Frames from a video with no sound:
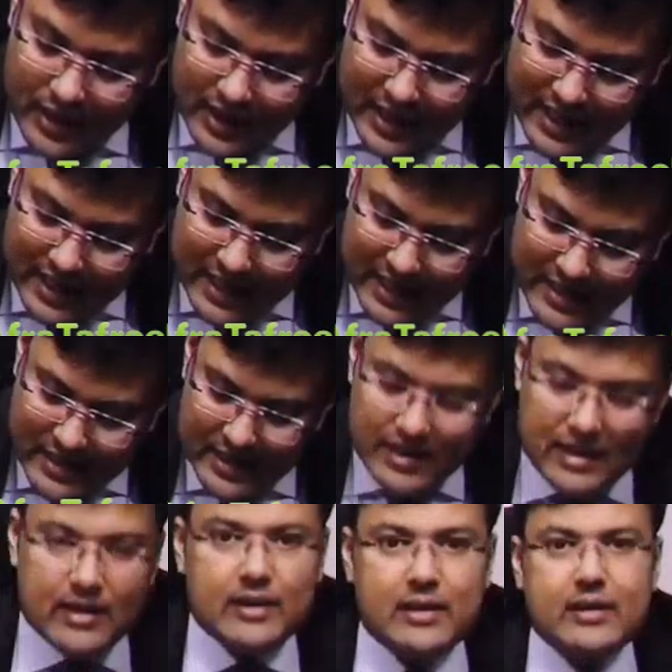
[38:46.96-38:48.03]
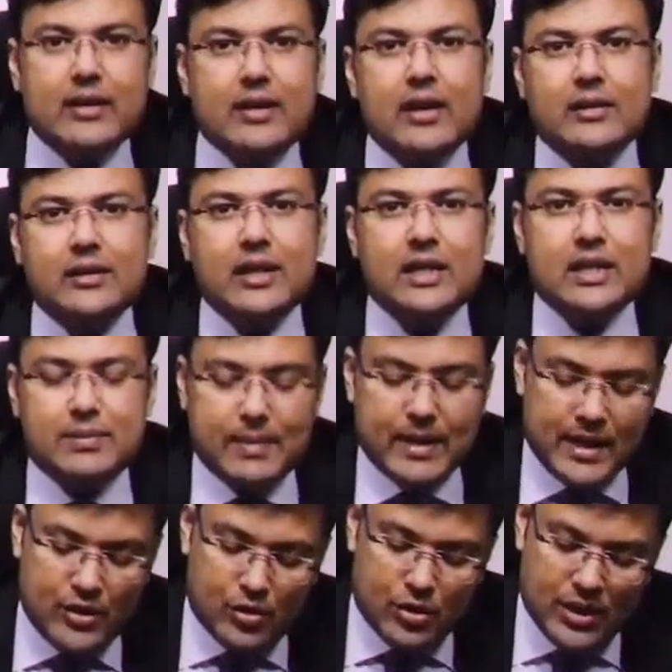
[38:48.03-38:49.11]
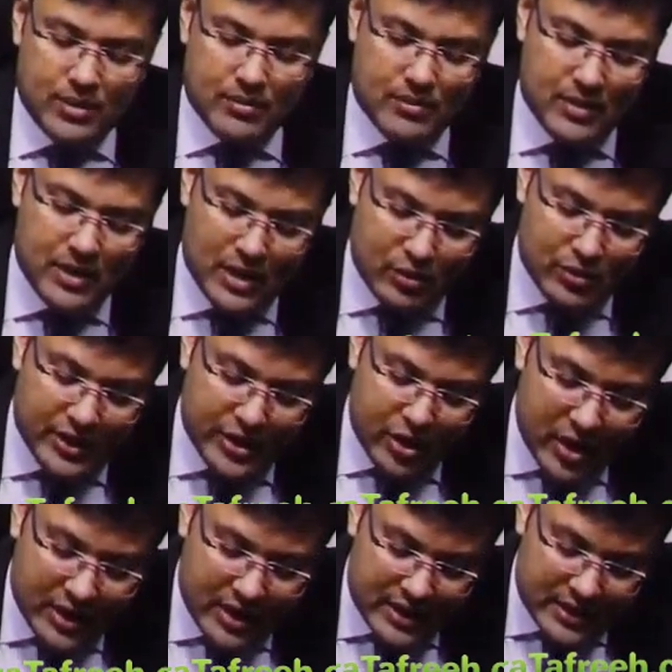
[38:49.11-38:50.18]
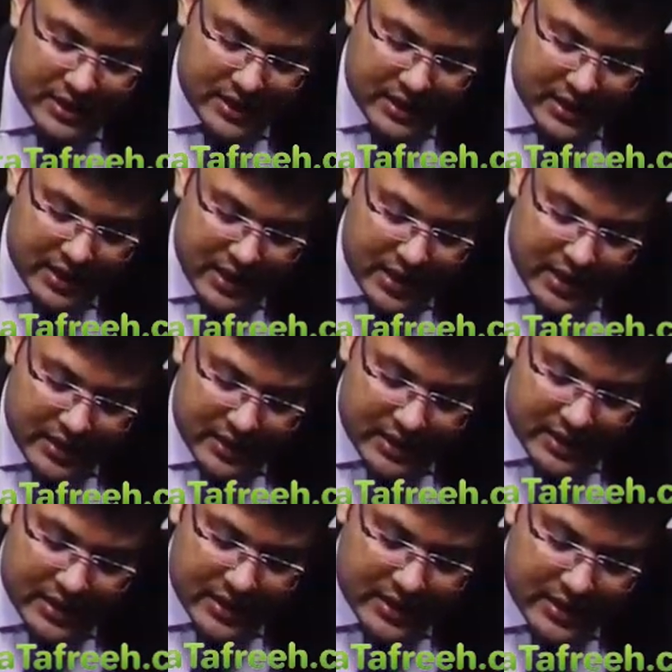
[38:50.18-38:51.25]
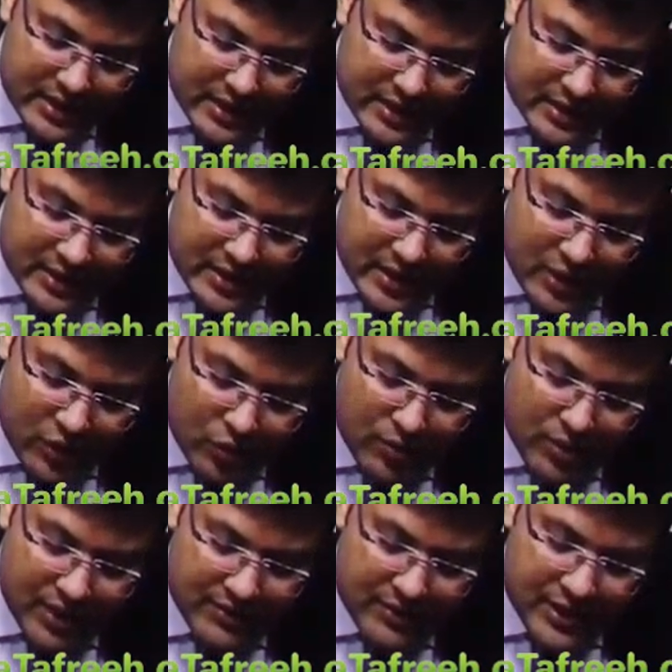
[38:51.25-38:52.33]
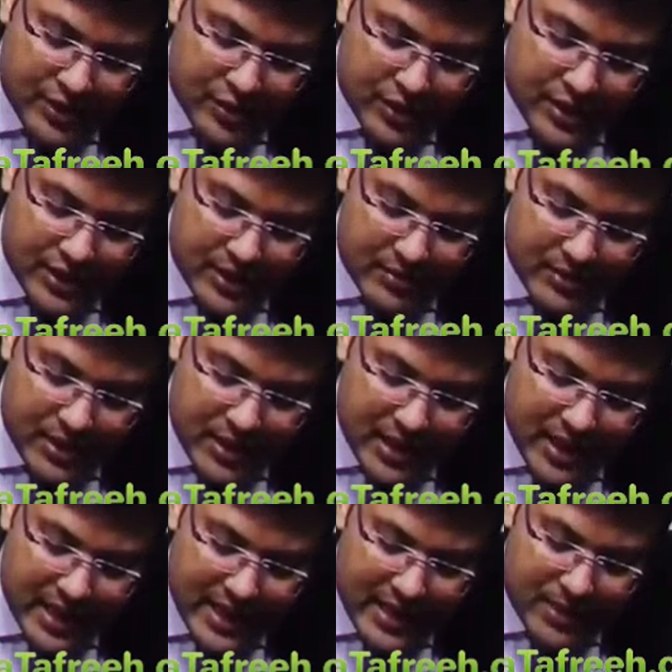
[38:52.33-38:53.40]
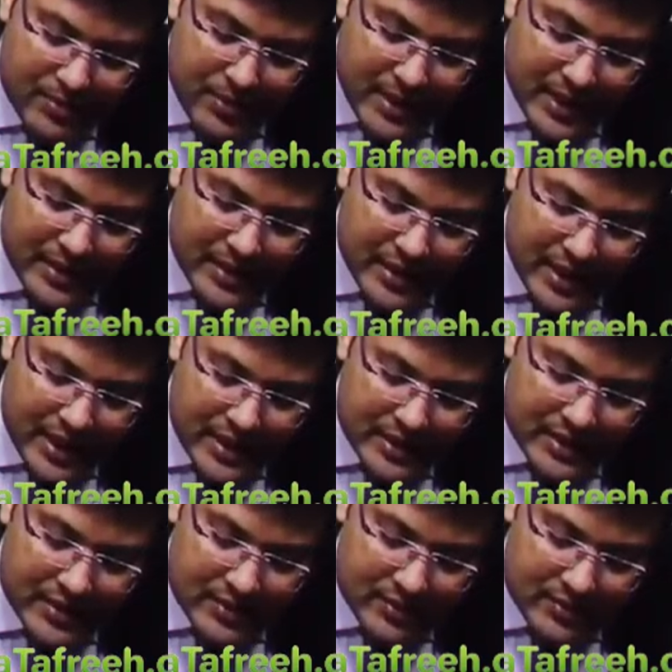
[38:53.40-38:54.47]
and anteriorly there is peritoneum. Now see the organs. This is C loop of duodenum and pancreas.